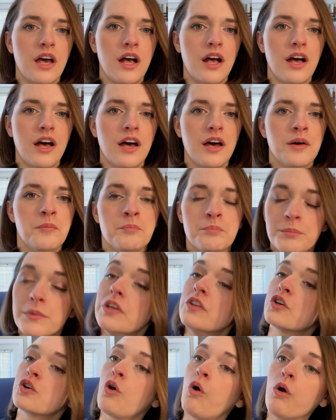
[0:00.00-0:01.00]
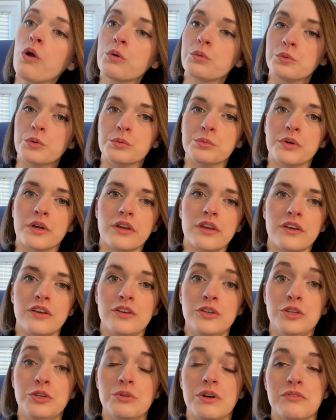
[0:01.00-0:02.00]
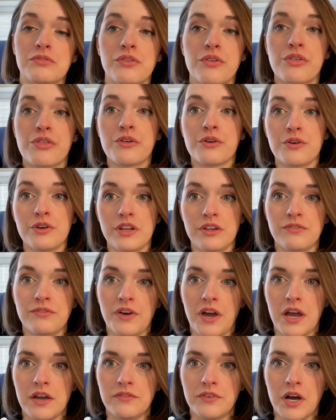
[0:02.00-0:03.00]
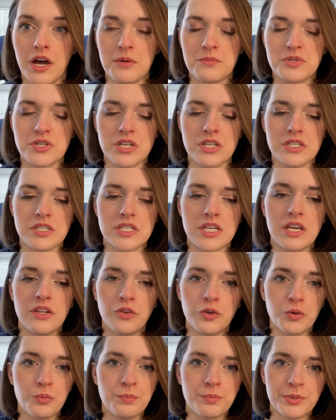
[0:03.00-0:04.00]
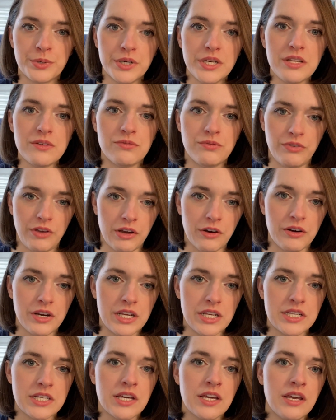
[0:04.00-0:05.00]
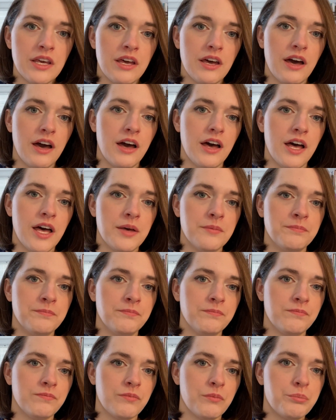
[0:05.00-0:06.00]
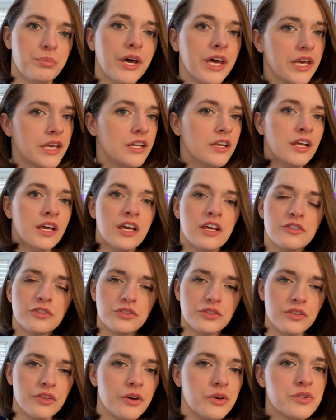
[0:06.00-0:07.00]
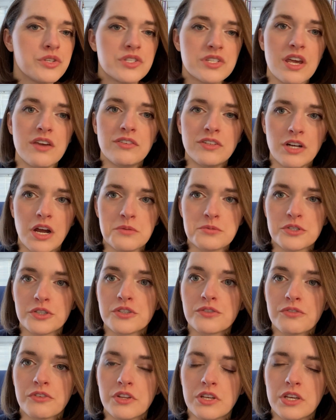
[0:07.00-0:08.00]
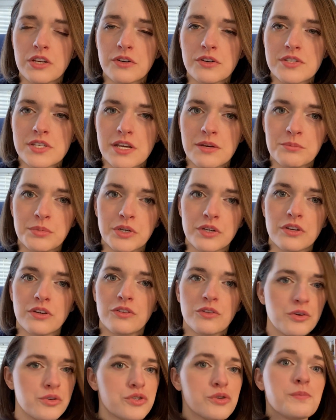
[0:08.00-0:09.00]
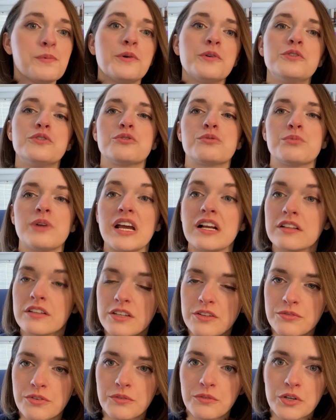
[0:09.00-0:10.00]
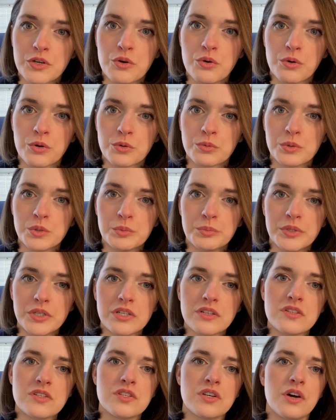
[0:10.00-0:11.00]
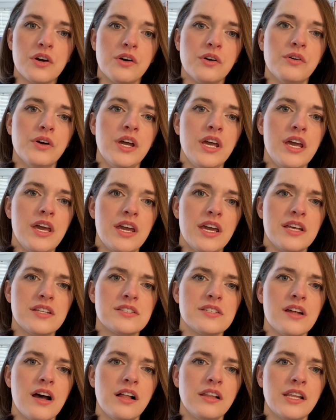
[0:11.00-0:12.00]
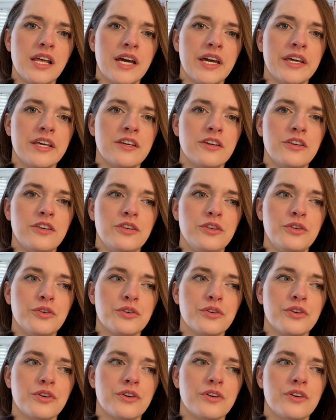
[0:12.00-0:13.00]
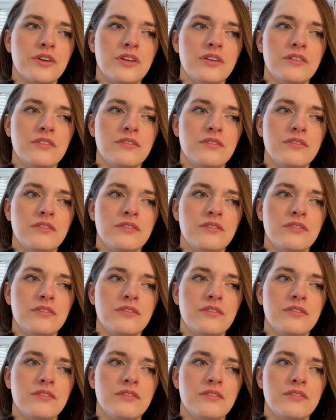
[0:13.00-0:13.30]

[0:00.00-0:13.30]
In the Core Rulebook, you have 35 options, and they're pretty varied. But those 7 options from the Hero's Handbook, those are pulled directly from the Core Rulebook, so it's not like you're